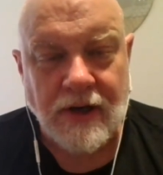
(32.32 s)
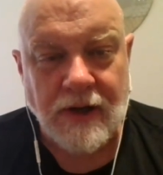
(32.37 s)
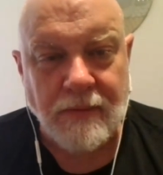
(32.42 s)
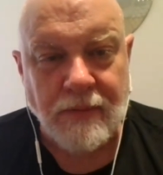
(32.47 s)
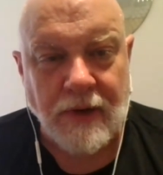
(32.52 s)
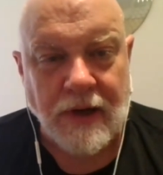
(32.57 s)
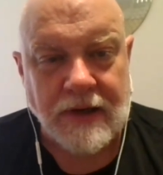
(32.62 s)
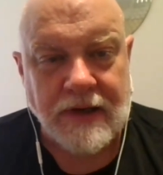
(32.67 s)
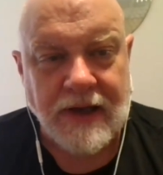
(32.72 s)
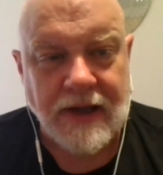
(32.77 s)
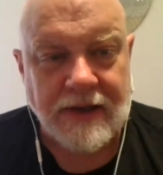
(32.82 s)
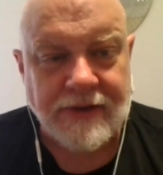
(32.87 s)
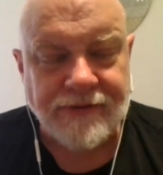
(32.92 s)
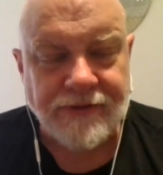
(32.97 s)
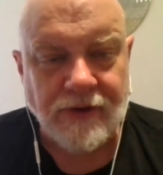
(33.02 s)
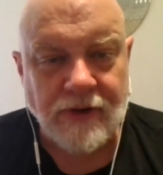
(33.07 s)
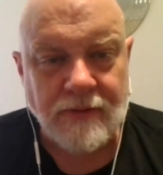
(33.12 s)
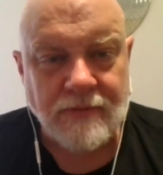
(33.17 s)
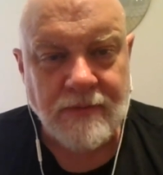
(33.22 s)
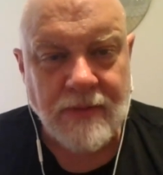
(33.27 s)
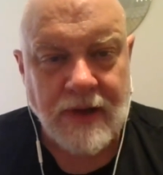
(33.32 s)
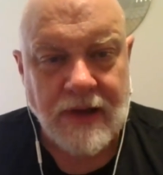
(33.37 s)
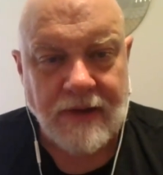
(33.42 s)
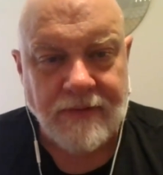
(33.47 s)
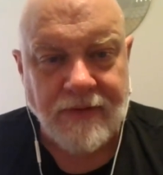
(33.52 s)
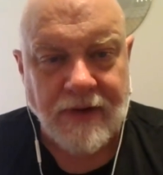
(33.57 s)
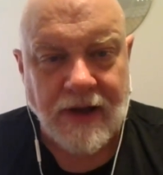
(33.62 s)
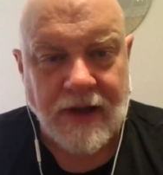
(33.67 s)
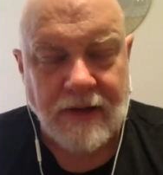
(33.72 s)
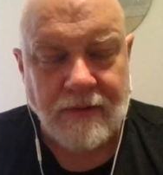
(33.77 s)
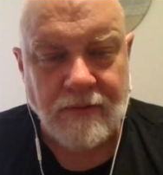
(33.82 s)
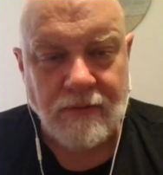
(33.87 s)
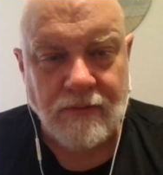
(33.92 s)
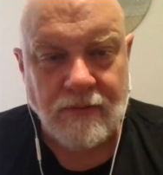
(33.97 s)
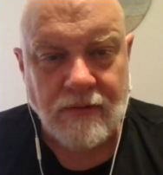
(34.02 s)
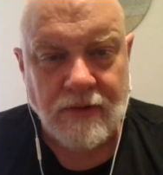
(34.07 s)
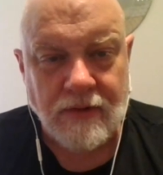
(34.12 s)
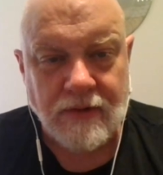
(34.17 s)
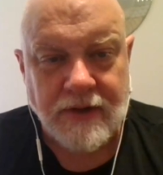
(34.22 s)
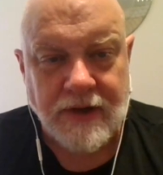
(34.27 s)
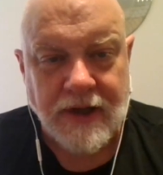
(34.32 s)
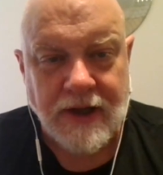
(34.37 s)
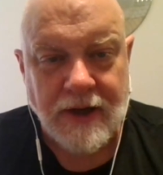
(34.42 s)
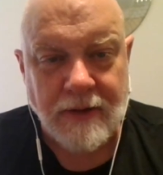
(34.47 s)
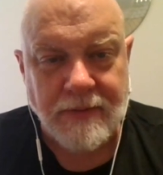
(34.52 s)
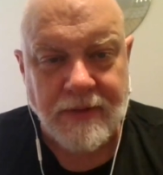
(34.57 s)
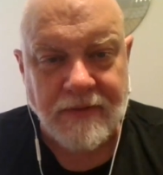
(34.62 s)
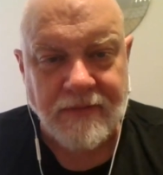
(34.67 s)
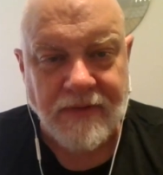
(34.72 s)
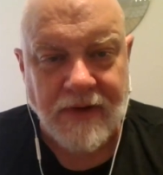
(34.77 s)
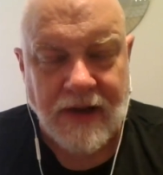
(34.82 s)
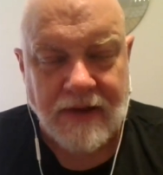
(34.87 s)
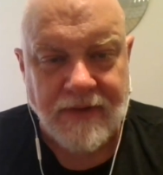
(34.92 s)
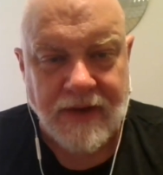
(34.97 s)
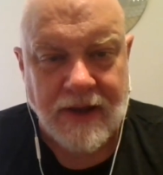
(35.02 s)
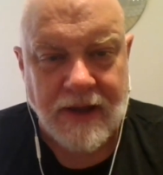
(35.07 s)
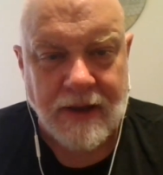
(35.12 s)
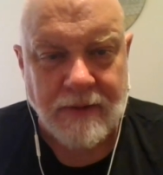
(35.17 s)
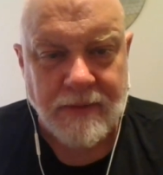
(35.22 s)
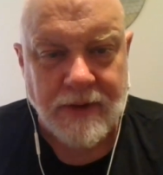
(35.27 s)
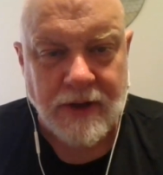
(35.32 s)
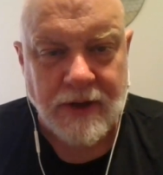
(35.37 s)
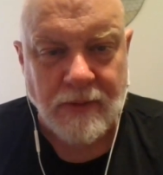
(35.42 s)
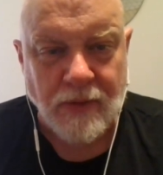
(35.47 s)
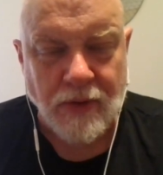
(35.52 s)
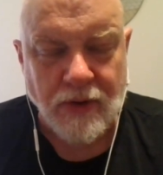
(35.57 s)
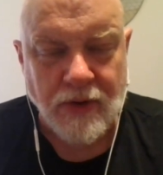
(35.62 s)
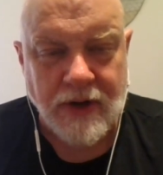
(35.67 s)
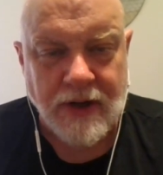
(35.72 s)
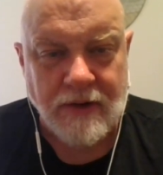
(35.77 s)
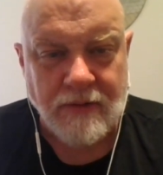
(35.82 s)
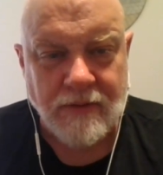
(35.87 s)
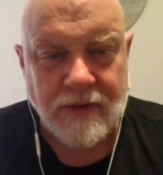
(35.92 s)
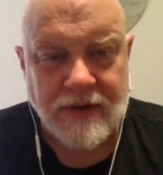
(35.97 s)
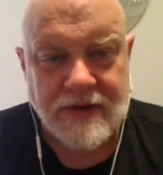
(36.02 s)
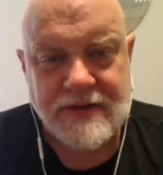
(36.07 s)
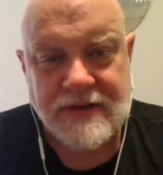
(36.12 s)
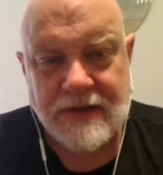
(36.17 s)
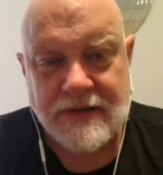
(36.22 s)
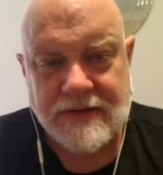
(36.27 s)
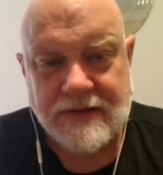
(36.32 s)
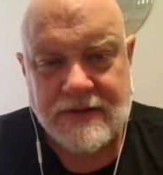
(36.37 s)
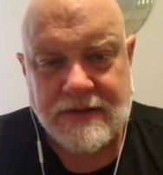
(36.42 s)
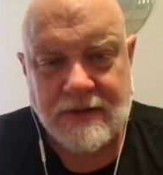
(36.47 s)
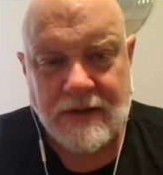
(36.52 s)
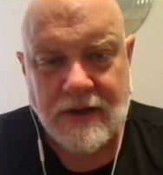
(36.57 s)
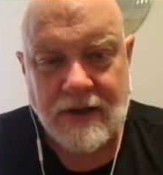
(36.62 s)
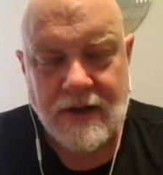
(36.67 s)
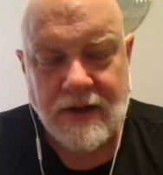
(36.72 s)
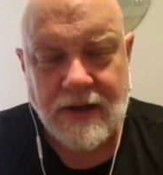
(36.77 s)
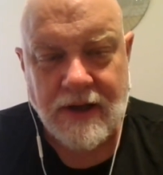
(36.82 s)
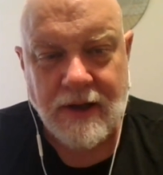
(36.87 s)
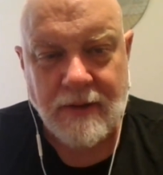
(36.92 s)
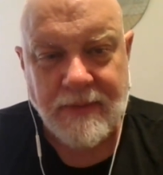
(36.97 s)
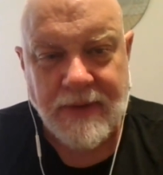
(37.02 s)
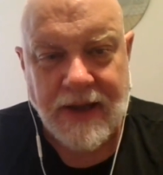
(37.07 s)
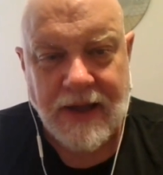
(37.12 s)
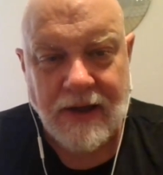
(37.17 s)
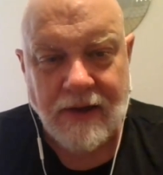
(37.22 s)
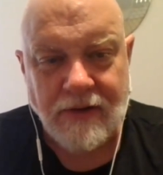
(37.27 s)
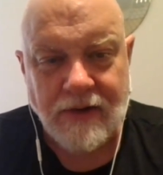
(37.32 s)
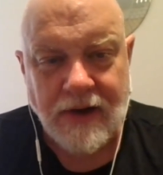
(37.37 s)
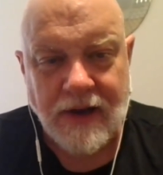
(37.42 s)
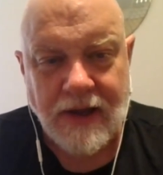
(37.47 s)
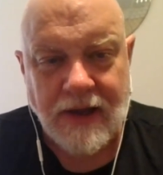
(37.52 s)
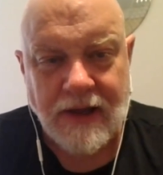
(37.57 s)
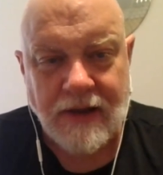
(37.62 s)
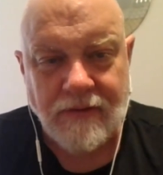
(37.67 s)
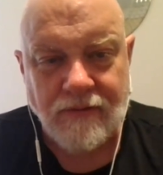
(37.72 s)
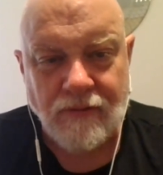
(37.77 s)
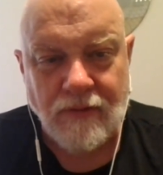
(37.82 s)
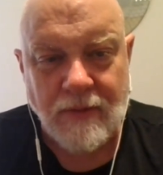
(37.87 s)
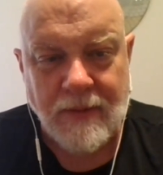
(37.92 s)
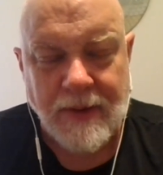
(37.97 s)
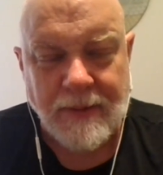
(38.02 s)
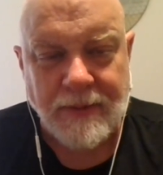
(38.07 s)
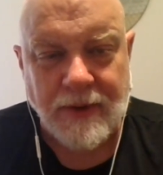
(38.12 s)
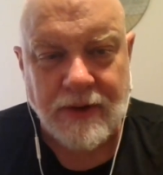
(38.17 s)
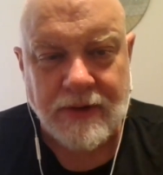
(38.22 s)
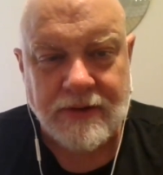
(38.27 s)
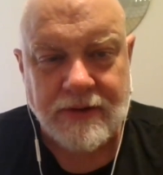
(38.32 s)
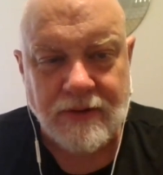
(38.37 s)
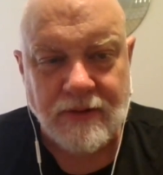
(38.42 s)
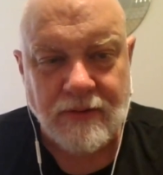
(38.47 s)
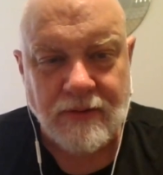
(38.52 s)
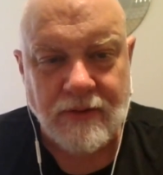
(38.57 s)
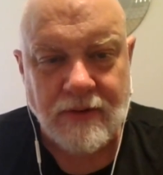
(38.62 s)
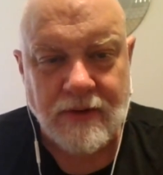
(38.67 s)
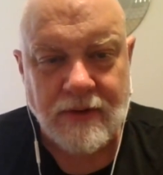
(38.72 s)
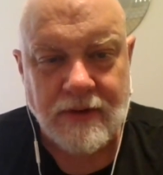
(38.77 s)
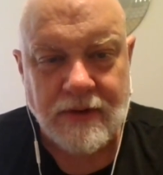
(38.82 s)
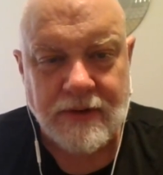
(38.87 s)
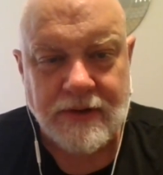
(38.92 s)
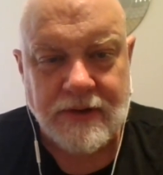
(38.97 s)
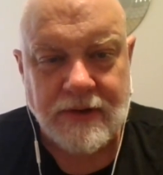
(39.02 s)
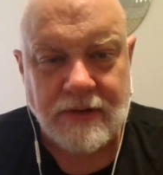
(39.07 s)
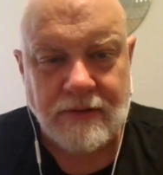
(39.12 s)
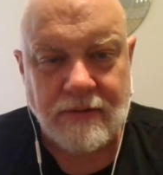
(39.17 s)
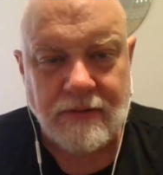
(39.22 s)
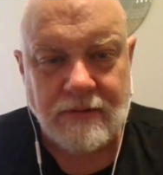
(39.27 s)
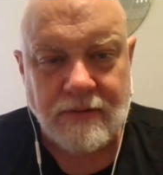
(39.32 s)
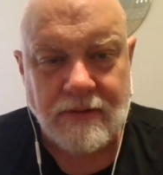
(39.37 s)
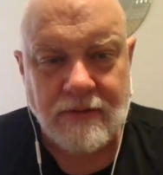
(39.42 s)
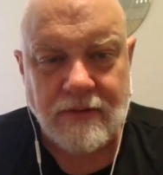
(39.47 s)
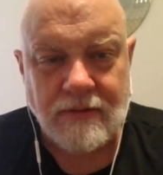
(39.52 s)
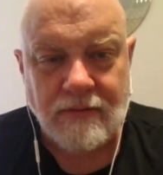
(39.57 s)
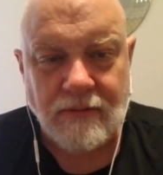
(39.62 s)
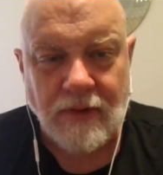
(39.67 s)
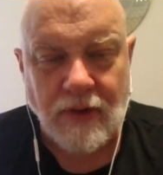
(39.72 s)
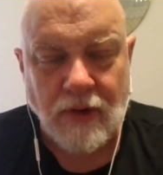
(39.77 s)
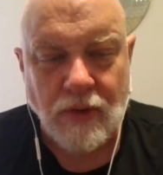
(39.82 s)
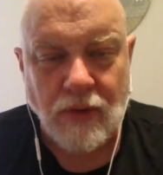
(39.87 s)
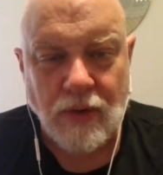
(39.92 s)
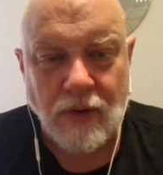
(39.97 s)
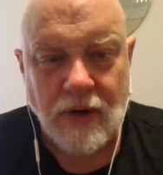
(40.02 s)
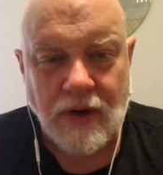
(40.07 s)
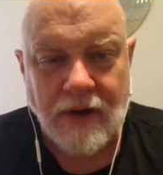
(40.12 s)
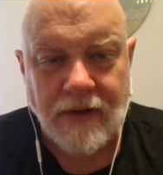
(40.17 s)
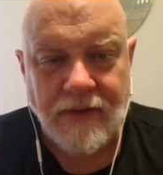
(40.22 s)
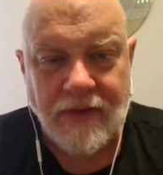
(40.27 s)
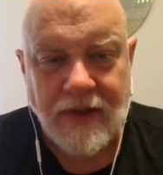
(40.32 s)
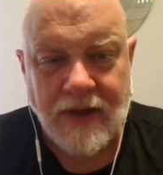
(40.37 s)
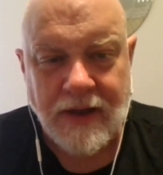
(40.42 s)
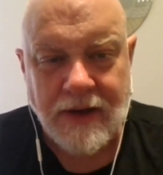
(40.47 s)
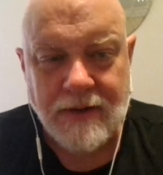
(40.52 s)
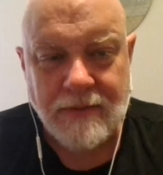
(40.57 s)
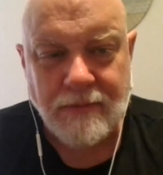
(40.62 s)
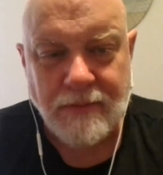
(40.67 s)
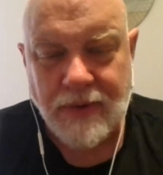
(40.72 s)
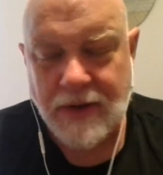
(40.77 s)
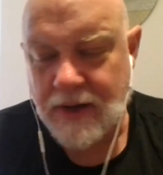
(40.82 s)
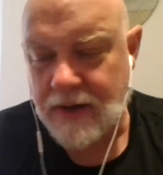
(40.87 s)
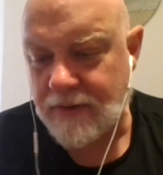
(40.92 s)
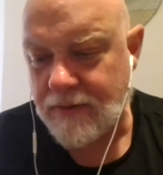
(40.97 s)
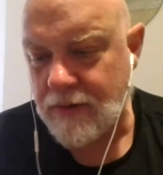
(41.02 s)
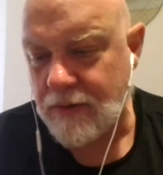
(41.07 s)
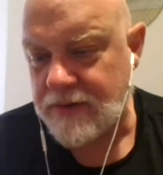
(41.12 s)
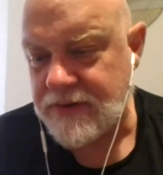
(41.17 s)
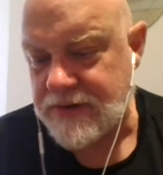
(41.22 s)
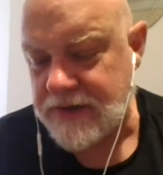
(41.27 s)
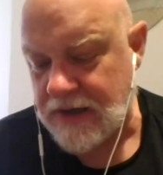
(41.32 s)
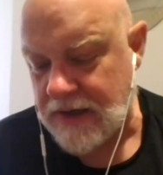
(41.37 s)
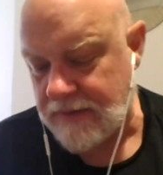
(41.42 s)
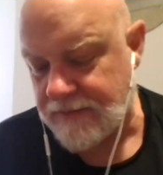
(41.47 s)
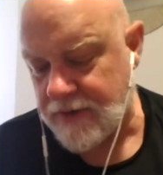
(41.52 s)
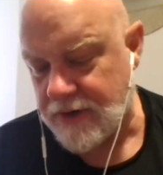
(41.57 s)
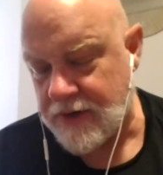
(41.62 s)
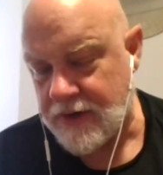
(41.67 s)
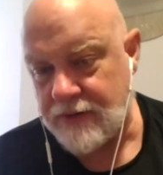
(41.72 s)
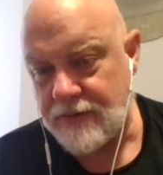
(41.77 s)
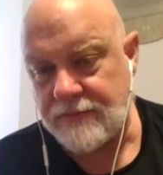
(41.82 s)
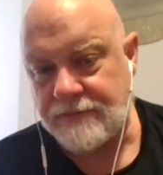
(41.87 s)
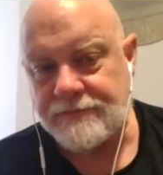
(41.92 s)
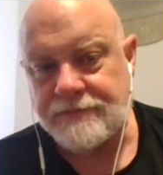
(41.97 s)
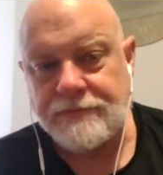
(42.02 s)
broadcast from if I were to get up at 5 a.m. in the morning when the sun's coming out and remember to record then. But of course, I never do.